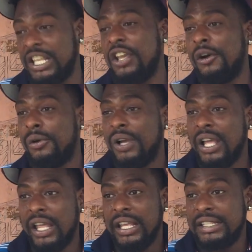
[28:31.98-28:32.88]
say, yo,
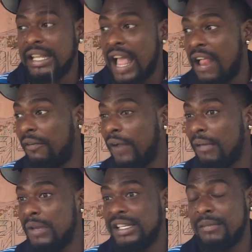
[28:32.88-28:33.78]
you said I have 5
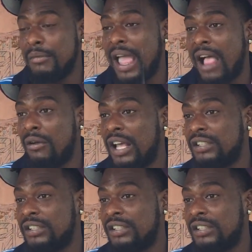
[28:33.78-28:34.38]
bills and buy